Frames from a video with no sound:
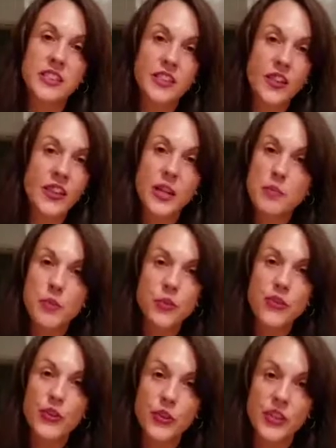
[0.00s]
You're going to move
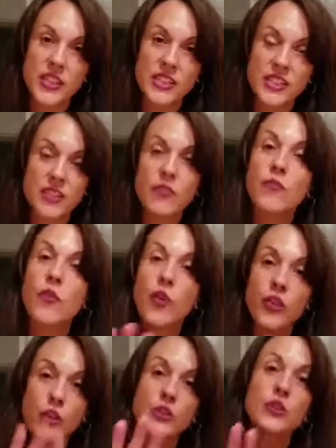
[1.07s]
through this for
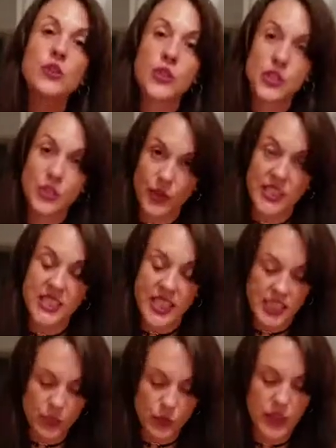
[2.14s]
those who this
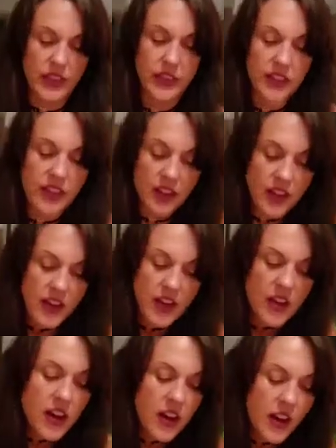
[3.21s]
resonates with.
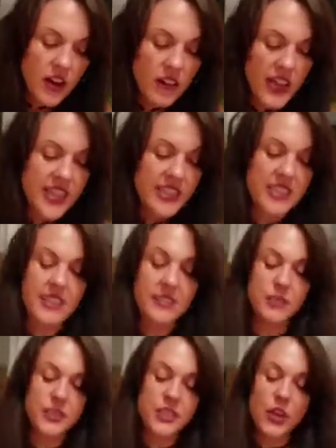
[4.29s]
All right.
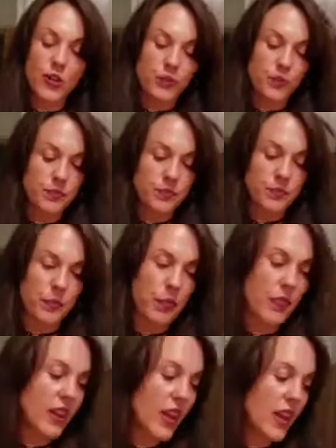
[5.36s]
So,
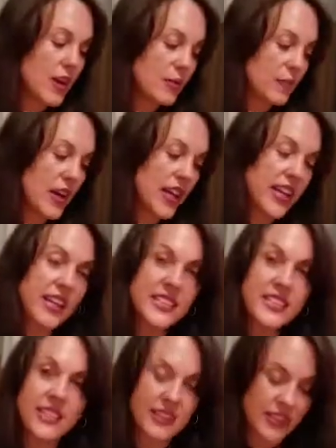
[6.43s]
I guess
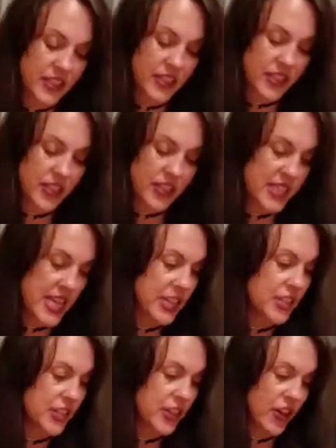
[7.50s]
just
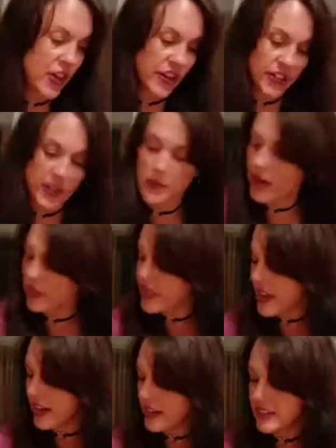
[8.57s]
ask your heart about
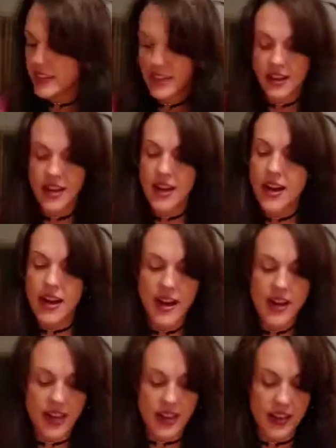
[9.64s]
that.
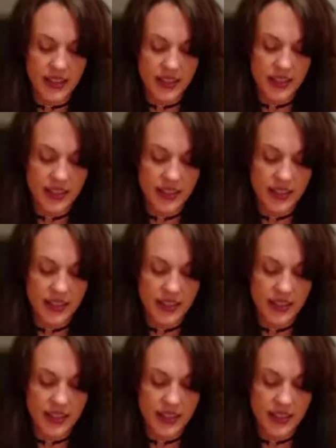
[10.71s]
And